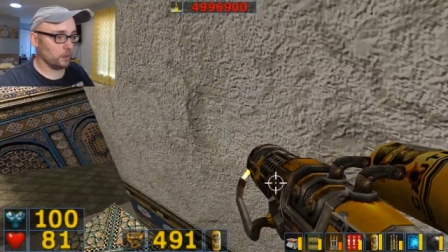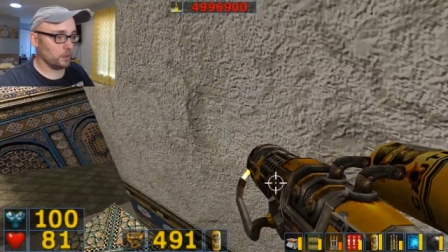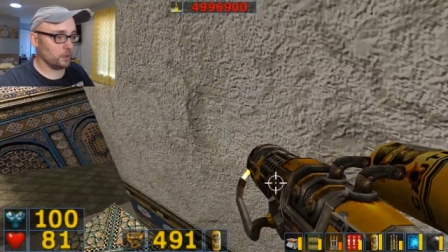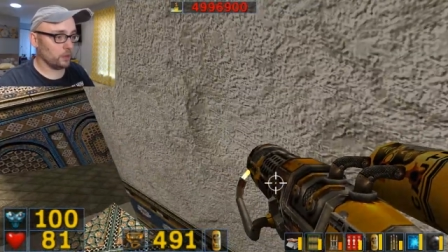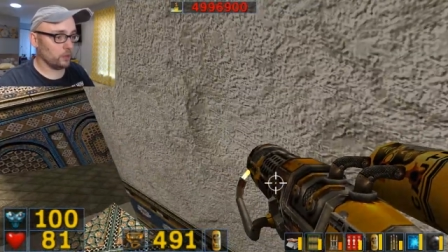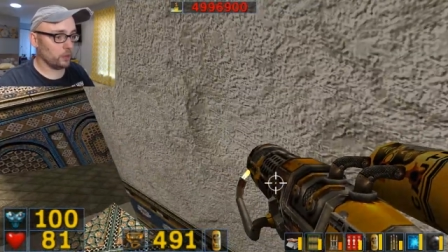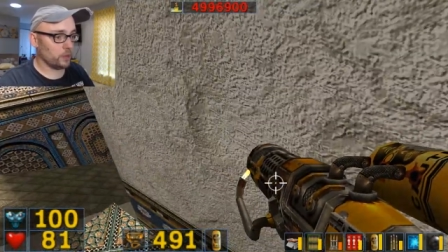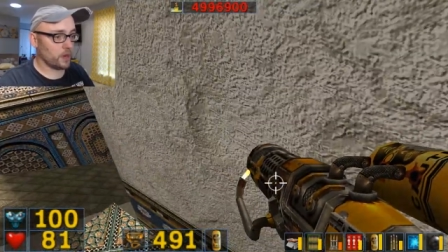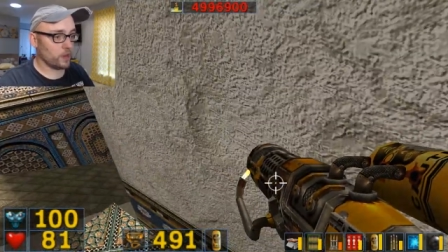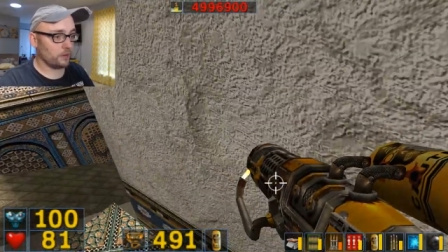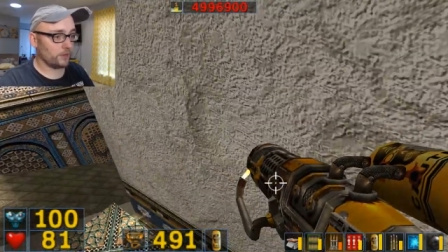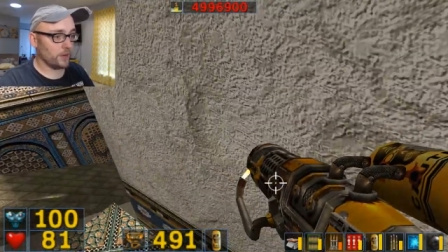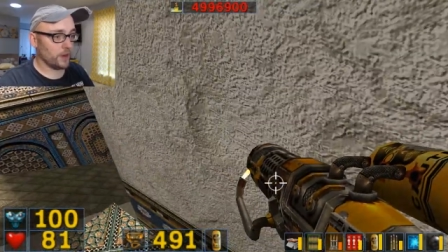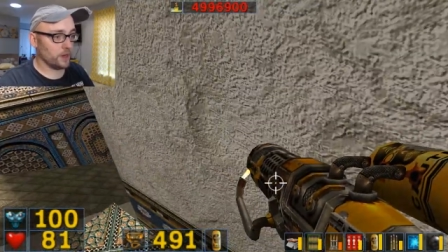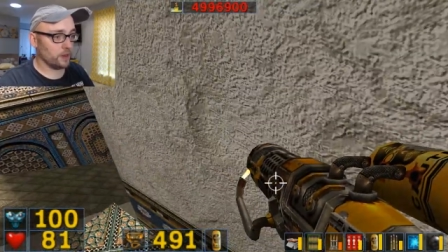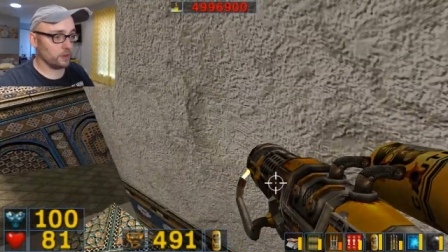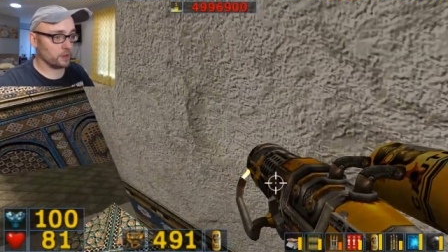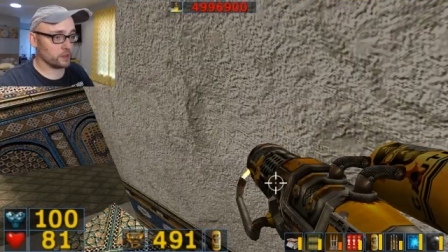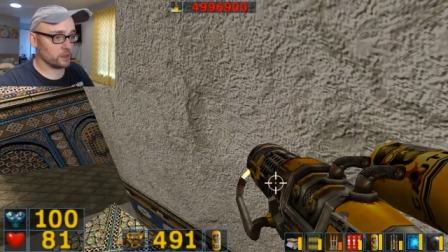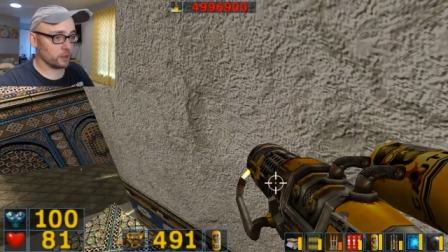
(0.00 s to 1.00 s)
You're on
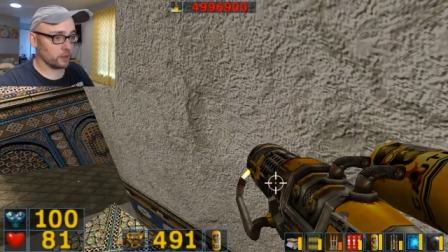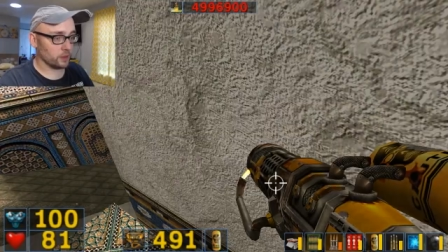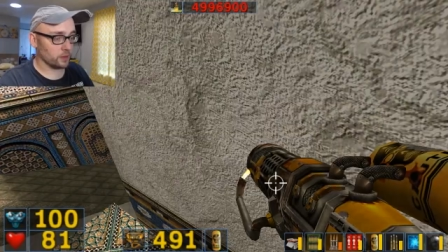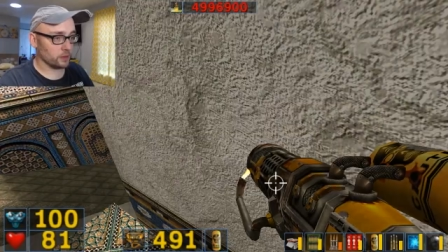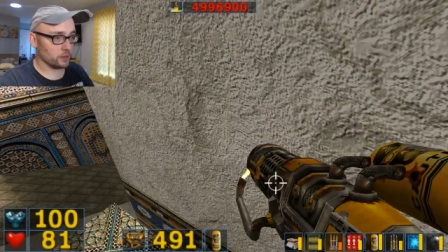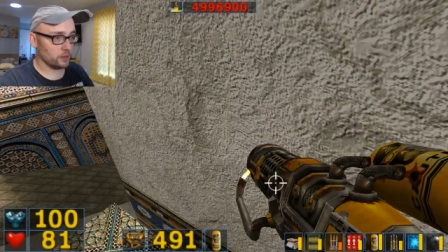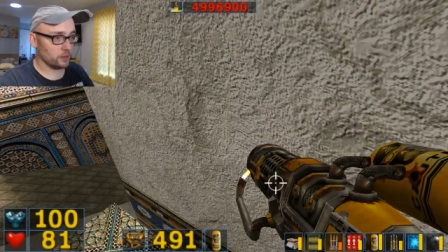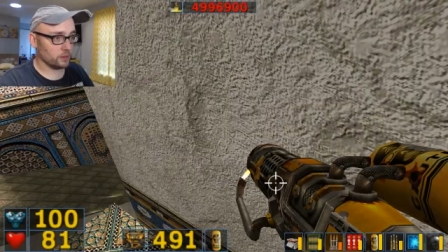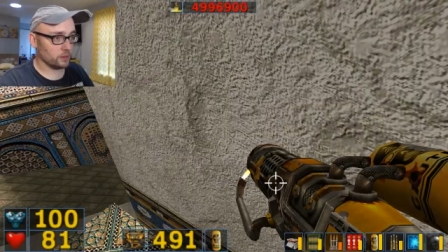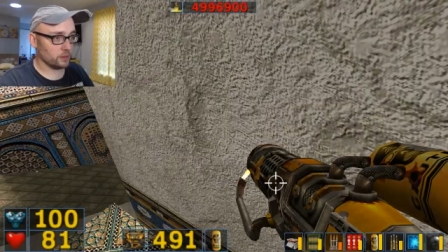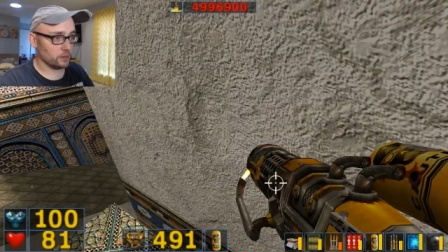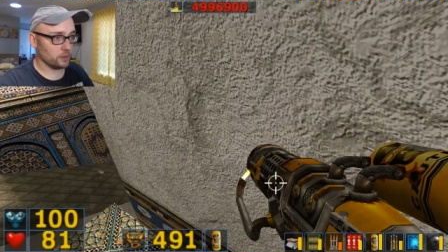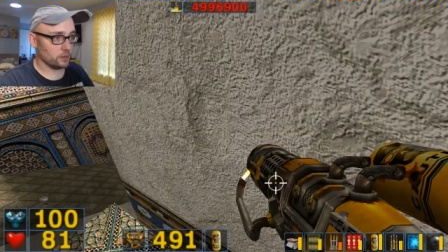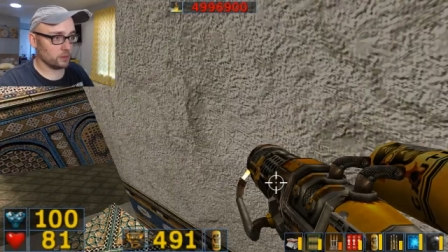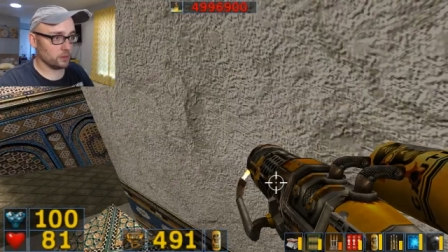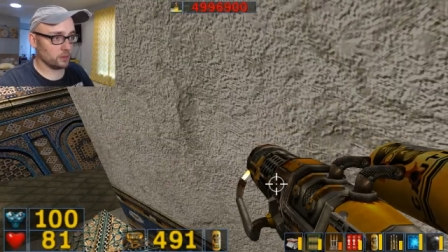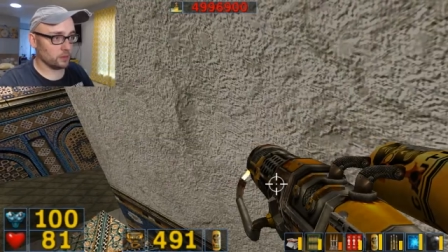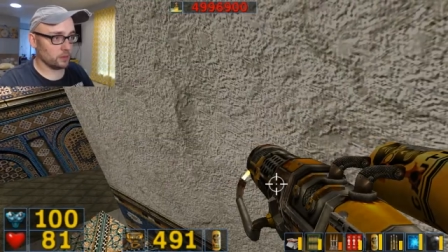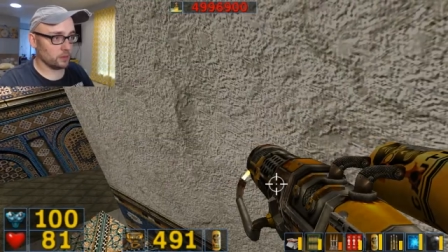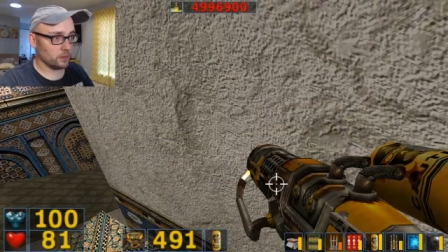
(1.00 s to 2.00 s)
fire, sir.
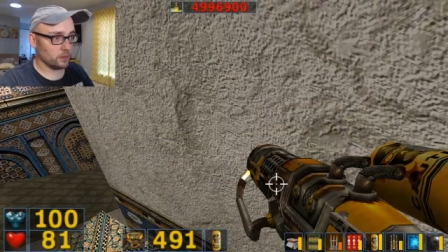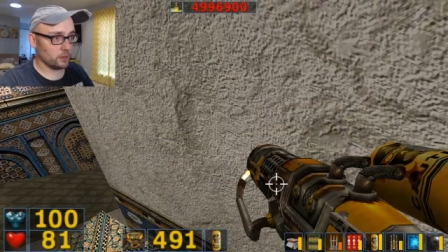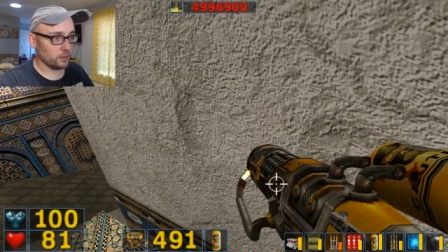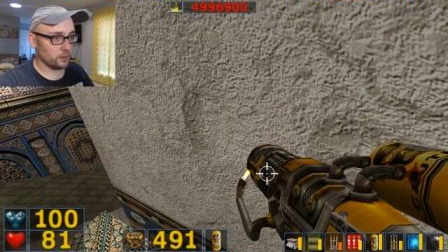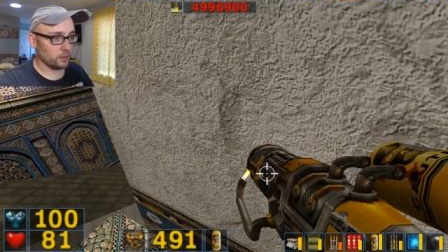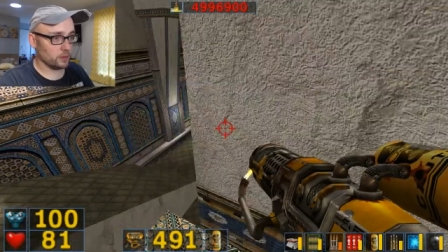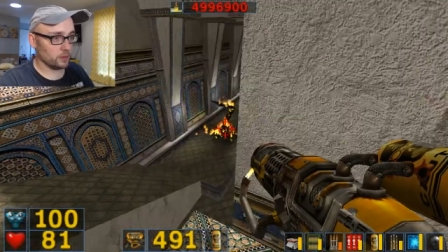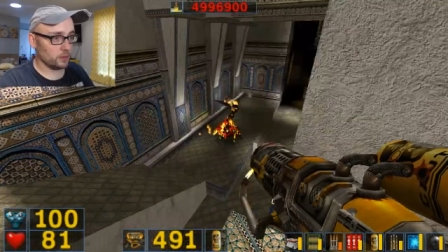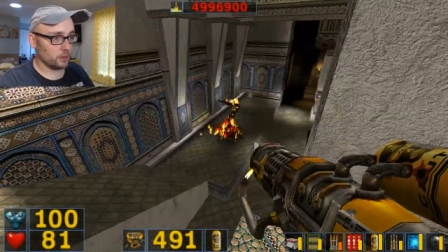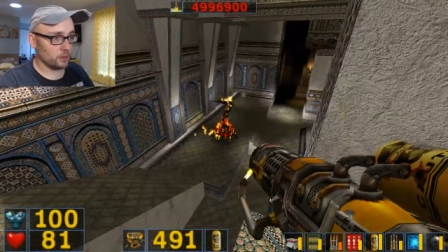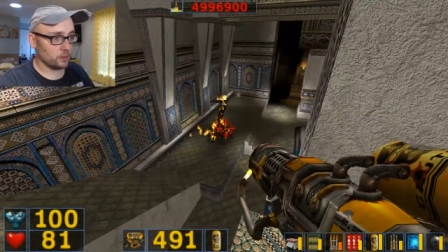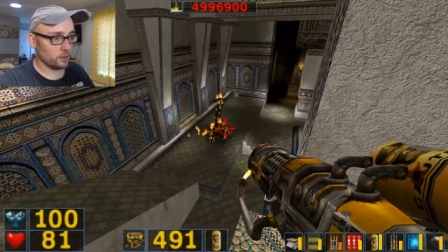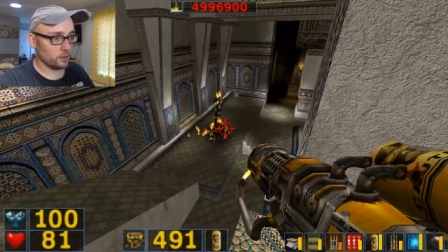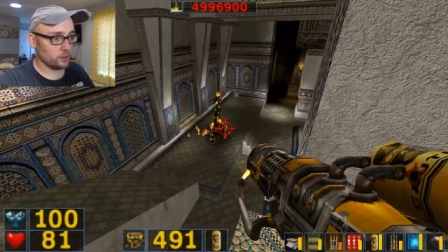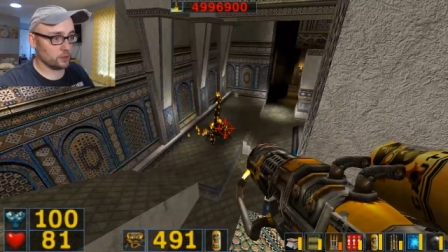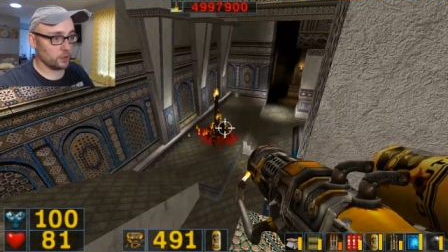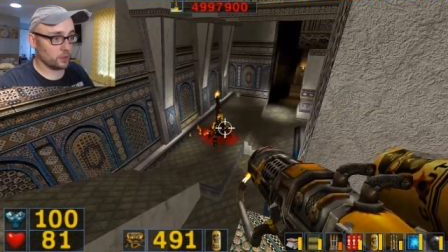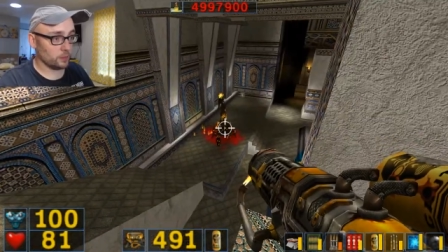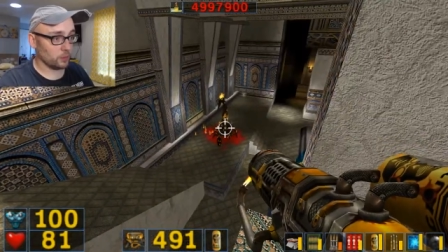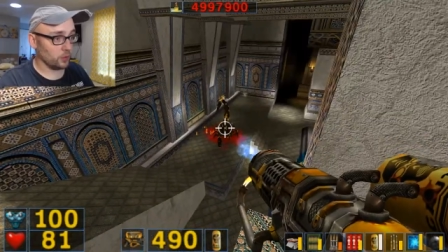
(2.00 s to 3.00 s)

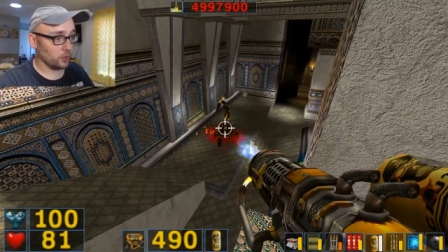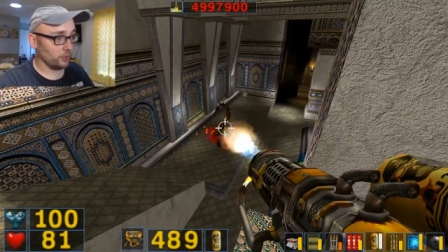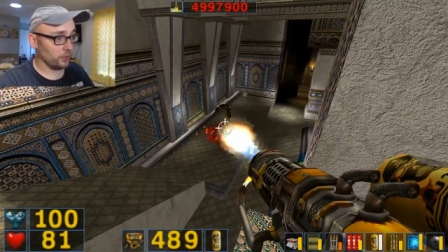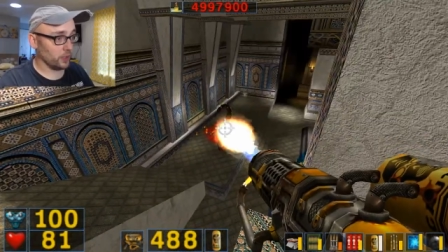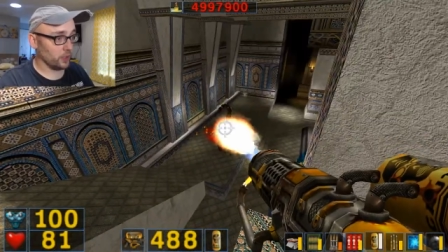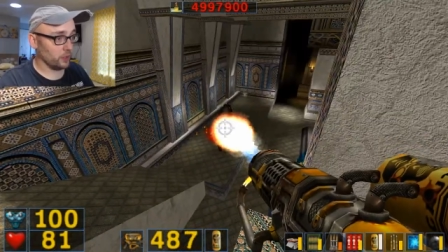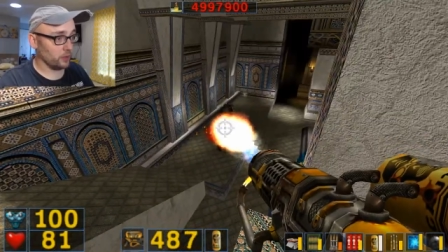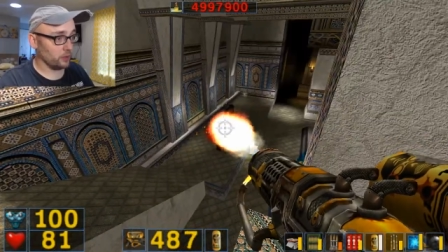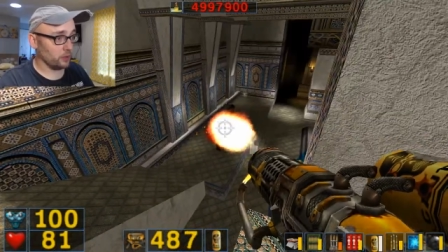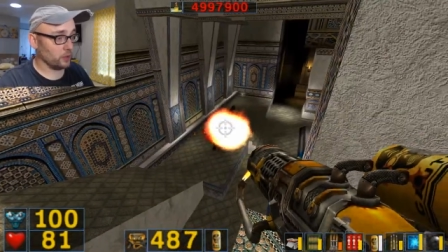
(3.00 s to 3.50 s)
Would you like more fire?